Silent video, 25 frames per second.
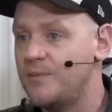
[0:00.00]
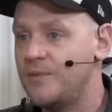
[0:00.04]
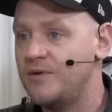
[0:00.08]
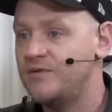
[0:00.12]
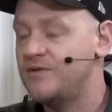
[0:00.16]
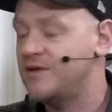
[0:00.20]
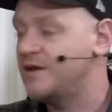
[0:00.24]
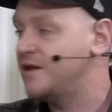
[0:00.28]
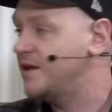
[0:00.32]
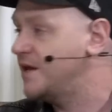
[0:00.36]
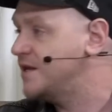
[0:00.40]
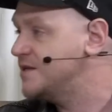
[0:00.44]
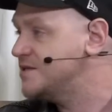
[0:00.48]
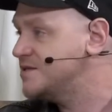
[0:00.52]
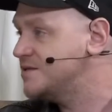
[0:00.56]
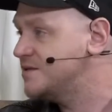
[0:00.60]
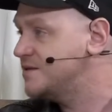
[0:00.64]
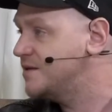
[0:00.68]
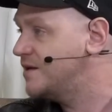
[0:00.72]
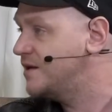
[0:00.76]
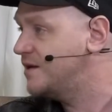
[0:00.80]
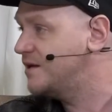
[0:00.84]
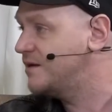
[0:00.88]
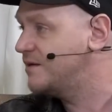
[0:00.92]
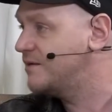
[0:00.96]
I think, against
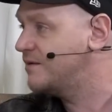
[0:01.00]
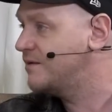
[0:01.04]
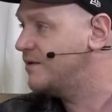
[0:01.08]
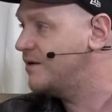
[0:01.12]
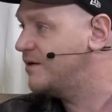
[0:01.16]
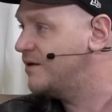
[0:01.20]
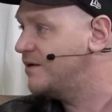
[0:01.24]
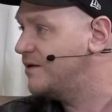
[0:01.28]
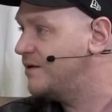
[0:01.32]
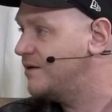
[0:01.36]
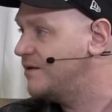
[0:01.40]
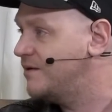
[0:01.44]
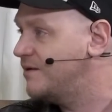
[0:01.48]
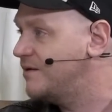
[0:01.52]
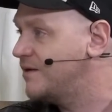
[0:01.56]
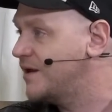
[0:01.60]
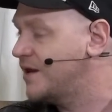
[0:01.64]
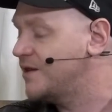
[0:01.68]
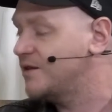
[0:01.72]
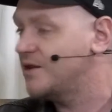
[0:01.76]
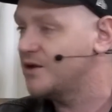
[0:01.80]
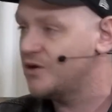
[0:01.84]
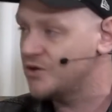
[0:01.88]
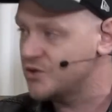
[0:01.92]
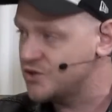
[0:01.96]
uh, uh,
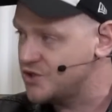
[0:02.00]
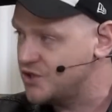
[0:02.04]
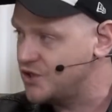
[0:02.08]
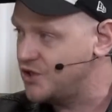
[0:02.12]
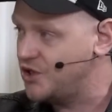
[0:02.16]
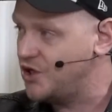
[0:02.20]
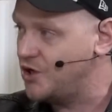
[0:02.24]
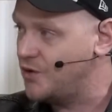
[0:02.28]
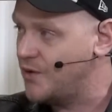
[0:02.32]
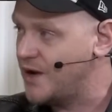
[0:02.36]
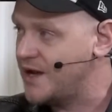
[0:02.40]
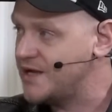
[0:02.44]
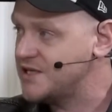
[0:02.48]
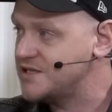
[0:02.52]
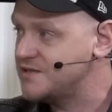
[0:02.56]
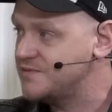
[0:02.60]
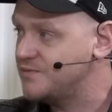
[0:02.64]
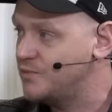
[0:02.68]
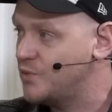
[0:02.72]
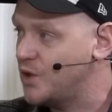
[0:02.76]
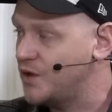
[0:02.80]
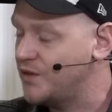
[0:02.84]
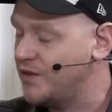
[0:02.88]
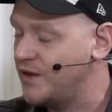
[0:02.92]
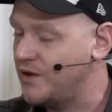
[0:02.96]
getting the loss to the US
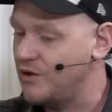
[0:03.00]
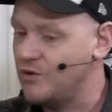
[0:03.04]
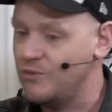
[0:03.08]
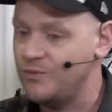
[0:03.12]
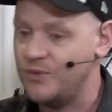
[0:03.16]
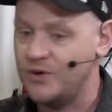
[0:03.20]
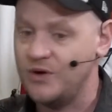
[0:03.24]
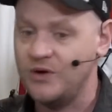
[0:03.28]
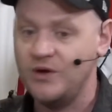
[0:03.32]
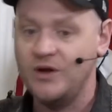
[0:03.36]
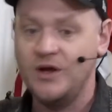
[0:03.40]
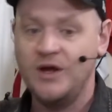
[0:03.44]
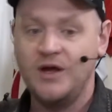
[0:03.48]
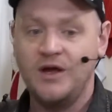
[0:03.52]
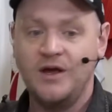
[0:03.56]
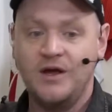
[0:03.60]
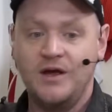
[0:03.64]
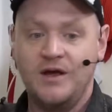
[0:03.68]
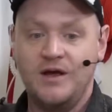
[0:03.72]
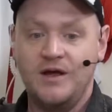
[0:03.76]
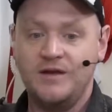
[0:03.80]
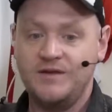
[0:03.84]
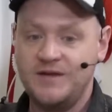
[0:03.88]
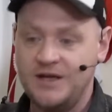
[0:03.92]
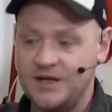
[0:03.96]
one 0 but
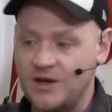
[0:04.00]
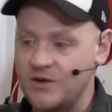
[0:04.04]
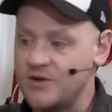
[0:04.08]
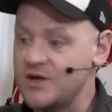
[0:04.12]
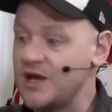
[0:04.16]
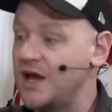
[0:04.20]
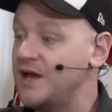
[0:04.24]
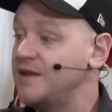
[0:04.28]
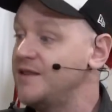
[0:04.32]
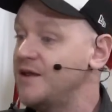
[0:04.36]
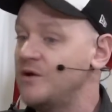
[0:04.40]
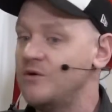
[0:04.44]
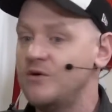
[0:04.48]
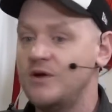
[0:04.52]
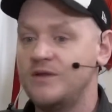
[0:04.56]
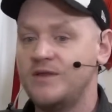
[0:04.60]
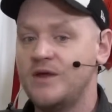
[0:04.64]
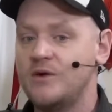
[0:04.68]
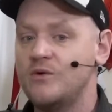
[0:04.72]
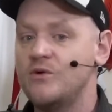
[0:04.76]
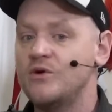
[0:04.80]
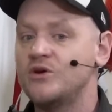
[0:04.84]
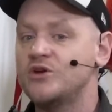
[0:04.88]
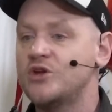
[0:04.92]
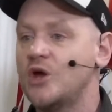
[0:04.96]
did okay. They were,
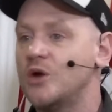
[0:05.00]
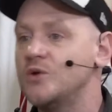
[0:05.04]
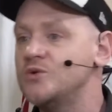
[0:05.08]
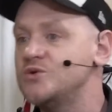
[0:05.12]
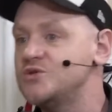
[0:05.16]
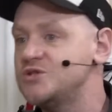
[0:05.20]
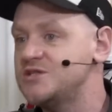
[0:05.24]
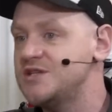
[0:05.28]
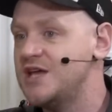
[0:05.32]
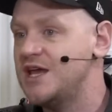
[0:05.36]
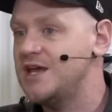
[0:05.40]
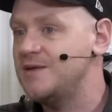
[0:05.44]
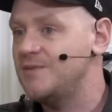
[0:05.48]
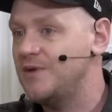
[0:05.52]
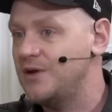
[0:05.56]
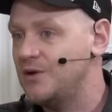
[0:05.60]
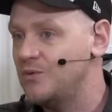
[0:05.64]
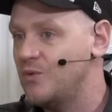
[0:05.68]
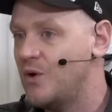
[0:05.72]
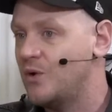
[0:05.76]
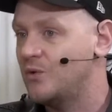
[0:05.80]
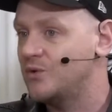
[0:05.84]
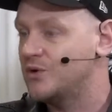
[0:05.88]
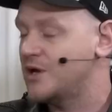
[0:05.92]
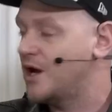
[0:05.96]
they were a ghost team in
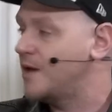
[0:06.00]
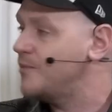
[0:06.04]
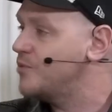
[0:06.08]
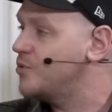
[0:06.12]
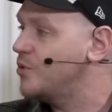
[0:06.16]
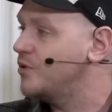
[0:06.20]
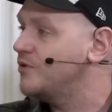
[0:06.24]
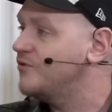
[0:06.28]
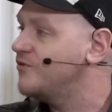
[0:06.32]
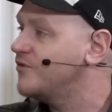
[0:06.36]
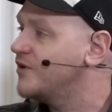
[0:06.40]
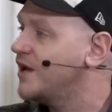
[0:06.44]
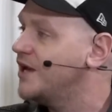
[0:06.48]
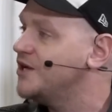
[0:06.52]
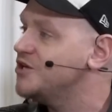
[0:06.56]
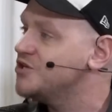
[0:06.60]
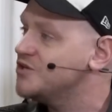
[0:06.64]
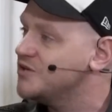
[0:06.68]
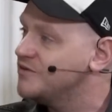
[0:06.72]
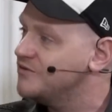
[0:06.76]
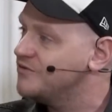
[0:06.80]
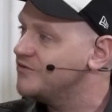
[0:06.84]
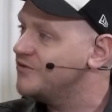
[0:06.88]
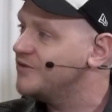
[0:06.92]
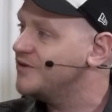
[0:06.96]
World Cup
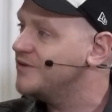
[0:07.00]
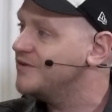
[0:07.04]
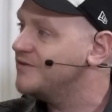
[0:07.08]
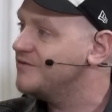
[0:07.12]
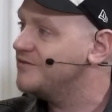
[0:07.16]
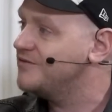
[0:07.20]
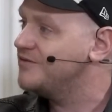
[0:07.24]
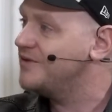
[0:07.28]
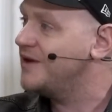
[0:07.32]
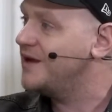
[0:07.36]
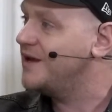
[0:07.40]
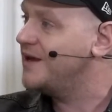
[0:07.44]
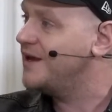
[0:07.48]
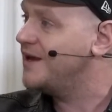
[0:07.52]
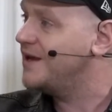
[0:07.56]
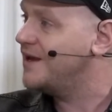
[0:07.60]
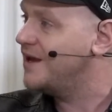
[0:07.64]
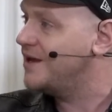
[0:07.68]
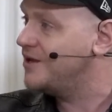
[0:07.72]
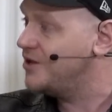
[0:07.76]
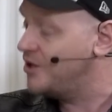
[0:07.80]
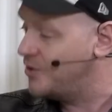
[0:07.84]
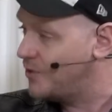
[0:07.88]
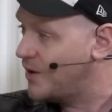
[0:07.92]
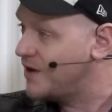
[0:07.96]
qualification for, for
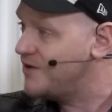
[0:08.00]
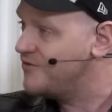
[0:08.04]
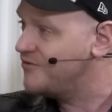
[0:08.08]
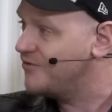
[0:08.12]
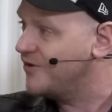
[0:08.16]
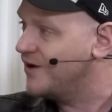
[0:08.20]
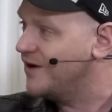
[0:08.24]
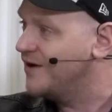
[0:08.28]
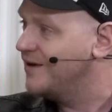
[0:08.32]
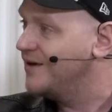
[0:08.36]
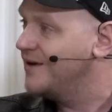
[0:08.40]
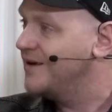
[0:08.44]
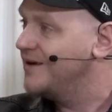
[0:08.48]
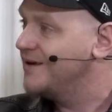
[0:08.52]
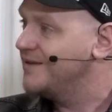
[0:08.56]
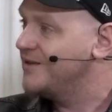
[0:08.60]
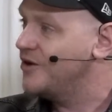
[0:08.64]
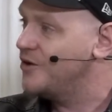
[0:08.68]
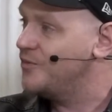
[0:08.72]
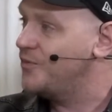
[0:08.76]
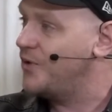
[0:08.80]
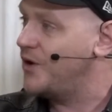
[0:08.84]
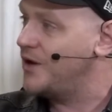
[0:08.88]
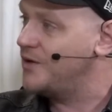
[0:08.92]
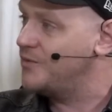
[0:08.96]
UEFA. Mm-hmm. They
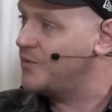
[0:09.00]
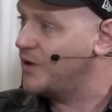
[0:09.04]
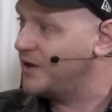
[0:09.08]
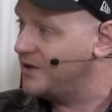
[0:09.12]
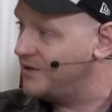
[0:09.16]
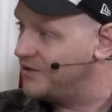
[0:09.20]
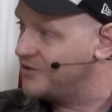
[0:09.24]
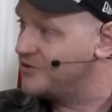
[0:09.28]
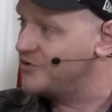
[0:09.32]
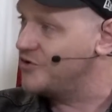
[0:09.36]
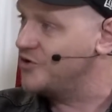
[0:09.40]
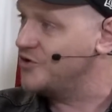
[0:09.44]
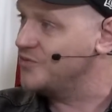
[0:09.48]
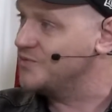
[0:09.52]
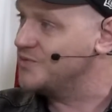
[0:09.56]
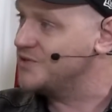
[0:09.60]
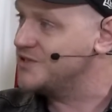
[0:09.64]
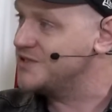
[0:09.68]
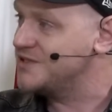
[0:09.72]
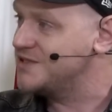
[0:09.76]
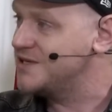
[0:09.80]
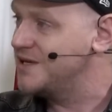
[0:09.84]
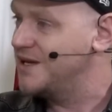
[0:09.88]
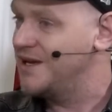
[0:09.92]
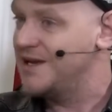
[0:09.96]
were put in one of the
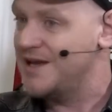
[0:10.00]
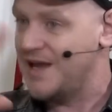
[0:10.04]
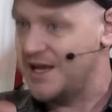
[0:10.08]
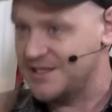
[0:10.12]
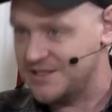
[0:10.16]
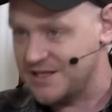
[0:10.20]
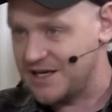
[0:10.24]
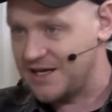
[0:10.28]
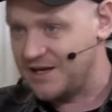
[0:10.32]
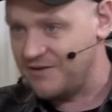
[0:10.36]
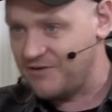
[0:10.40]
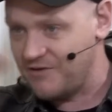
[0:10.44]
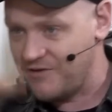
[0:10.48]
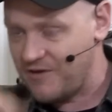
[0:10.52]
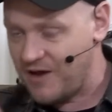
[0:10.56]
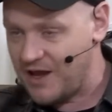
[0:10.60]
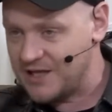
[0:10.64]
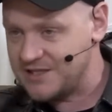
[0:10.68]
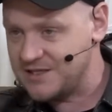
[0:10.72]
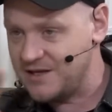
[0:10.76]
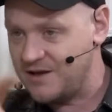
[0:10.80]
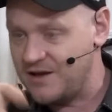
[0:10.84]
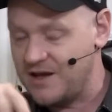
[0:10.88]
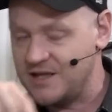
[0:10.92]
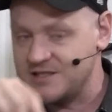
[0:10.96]
groups yeah. as a kind of a,
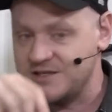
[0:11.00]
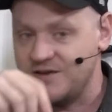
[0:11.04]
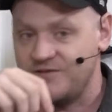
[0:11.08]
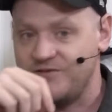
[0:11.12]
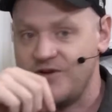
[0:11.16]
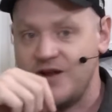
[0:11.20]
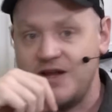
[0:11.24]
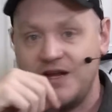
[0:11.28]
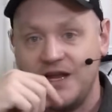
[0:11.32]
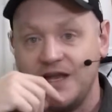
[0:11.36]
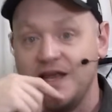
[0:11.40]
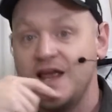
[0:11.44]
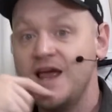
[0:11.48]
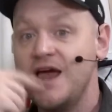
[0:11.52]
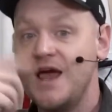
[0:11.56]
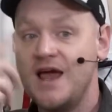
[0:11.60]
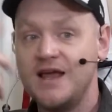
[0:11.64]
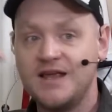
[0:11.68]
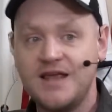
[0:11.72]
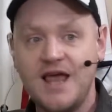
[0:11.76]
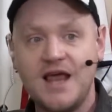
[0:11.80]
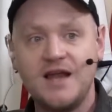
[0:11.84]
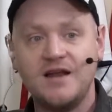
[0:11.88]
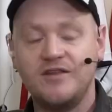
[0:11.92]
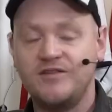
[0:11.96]
as a as a friendly.
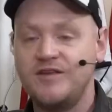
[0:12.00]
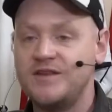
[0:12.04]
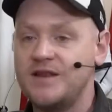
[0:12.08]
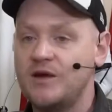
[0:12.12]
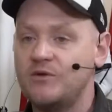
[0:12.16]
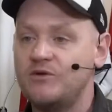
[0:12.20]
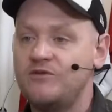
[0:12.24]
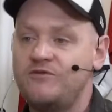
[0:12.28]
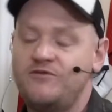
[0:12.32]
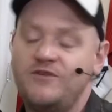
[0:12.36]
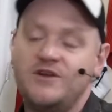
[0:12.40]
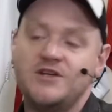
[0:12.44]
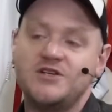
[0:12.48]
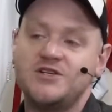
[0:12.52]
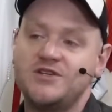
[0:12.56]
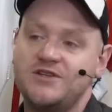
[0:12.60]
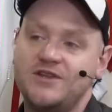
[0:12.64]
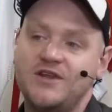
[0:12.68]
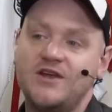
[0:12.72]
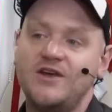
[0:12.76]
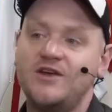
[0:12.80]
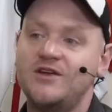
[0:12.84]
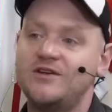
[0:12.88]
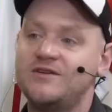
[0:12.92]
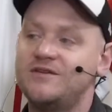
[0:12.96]
Again, I think they would have finished
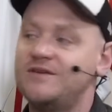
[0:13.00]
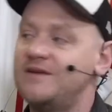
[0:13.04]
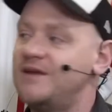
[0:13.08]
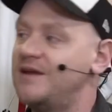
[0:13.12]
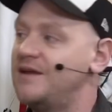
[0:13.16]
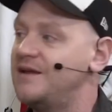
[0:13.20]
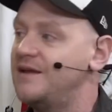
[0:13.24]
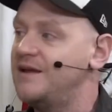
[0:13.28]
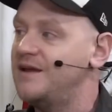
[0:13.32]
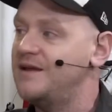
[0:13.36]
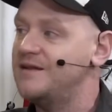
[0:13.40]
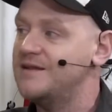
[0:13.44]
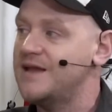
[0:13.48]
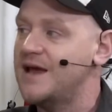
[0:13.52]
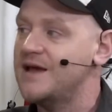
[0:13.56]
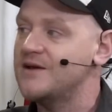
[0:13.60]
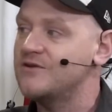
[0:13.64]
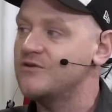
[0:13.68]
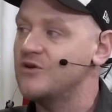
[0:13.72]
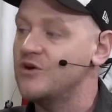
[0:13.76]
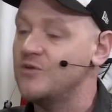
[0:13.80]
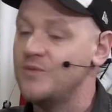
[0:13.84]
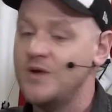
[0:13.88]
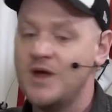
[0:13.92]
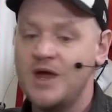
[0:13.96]
third in that
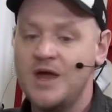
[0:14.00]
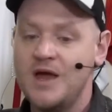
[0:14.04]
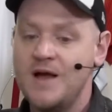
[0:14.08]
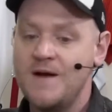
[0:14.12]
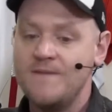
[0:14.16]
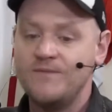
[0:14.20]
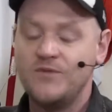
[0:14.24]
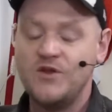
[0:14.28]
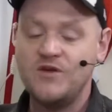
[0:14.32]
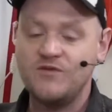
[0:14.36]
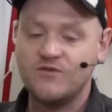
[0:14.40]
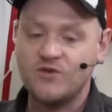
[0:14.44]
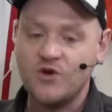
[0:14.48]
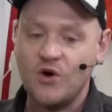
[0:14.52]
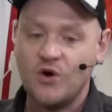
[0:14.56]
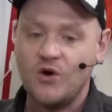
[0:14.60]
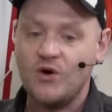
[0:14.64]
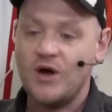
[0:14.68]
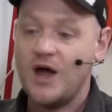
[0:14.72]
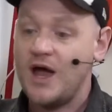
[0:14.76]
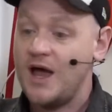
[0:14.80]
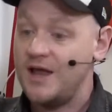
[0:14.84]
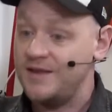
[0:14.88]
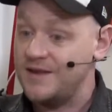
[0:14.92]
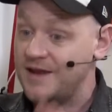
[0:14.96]
group. You've
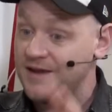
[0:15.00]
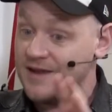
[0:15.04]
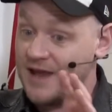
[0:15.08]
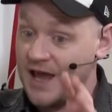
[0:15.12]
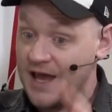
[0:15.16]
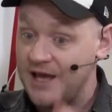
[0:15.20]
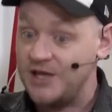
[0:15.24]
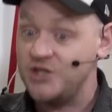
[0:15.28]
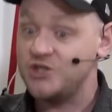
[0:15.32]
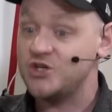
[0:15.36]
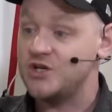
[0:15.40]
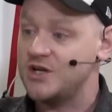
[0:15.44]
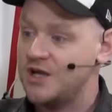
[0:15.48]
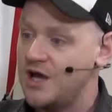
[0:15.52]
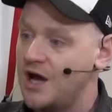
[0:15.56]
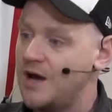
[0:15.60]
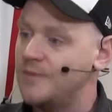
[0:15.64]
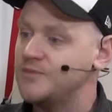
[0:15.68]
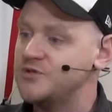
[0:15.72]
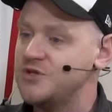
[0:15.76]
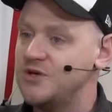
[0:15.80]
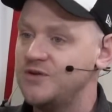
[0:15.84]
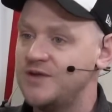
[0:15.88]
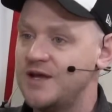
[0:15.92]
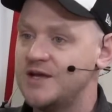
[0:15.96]
got and in the Asian
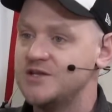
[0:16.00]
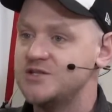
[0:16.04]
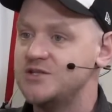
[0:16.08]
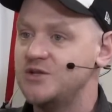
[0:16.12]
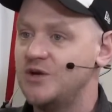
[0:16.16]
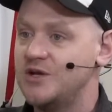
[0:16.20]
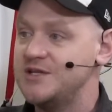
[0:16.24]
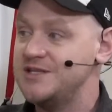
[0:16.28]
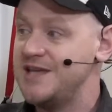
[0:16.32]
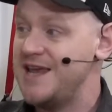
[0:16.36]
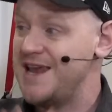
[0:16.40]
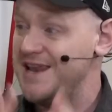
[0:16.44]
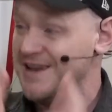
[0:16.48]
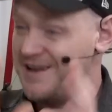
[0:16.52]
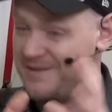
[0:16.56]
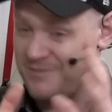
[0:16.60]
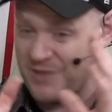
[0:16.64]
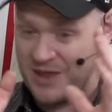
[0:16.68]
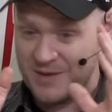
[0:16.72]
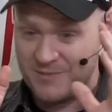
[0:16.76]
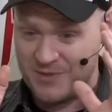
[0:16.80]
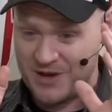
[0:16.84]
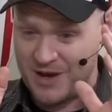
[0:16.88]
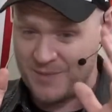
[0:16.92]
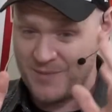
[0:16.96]
Cup 2019,
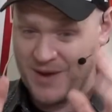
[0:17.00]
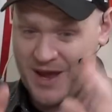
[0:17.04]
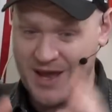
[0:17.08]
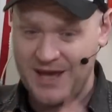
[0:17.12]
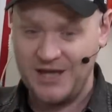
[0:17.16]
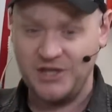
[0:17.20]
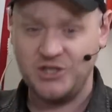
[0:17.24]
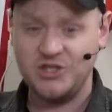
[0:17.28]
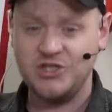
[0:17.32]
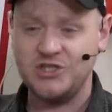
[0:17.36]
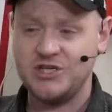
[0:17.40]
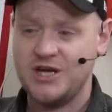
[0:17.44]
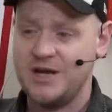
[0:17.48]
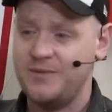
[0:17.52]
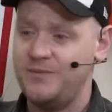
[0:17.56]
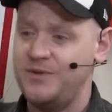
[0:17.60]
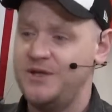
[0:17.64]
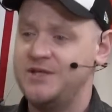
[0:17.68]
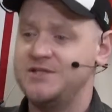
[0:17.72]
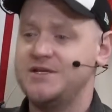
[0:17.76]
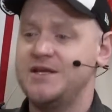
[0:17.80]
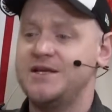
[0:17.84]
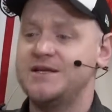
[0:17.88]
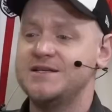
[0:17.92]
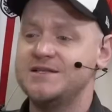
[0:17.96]
they become Asian
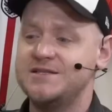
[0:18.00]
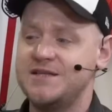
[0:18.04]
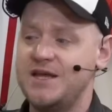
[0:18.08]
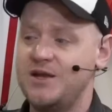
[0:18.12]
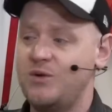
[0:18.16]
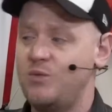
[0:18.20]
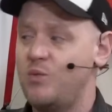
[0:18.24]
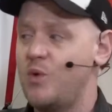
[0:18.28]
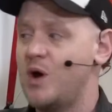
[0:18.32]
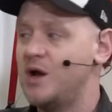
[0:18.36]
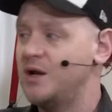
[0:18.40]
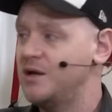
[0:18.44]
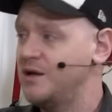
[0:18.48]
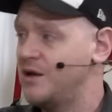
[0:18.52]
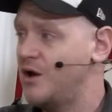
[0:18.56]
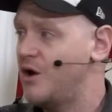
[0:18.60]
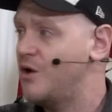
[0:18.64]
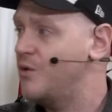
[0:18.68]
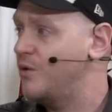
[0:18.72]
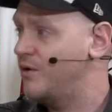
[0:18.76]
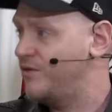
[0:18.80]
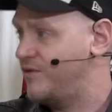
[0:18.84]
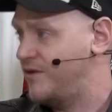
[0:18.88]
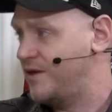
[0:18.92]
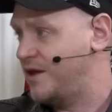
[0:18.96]
champions. They concede one
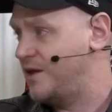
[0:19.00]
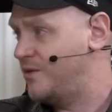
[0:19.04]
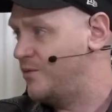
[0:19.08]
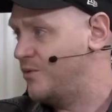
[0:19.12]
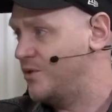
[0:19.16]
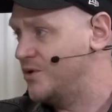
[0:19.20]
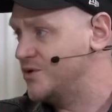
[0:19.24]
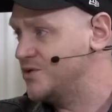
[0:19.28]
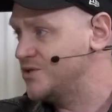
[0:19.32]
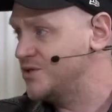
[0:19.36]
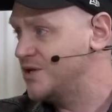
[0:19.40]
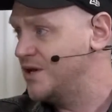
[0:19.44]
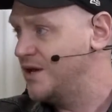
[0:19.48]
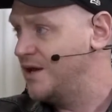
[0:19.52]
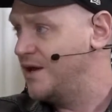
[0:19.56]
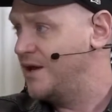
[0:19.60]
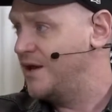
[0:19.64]
goal, I think it was.